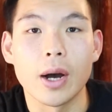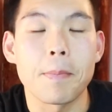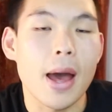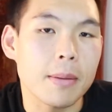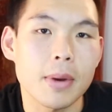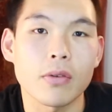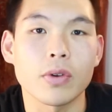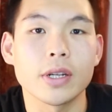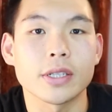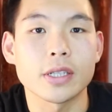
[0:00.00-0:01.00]
and back my
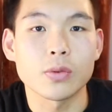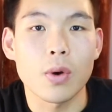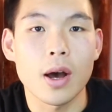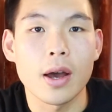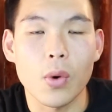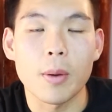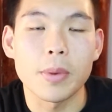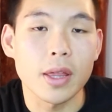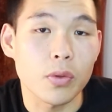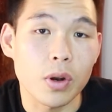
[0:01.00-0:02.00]
reasons why
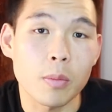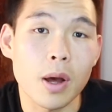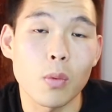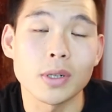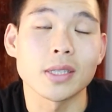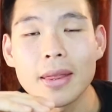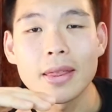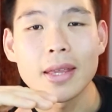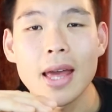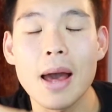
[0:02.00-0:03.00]
being 300 pounds was
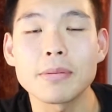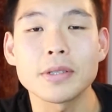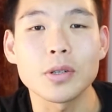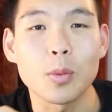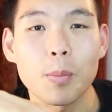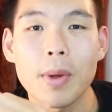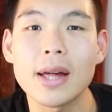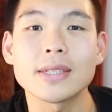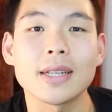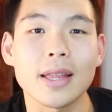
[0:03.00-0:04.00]
the absolute
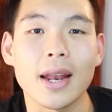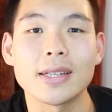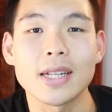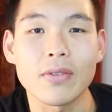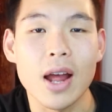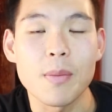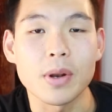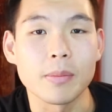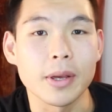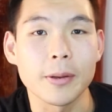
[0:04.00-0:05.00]
best thing that has ever
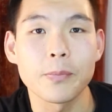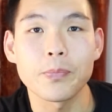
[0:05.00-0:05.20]
happened to me.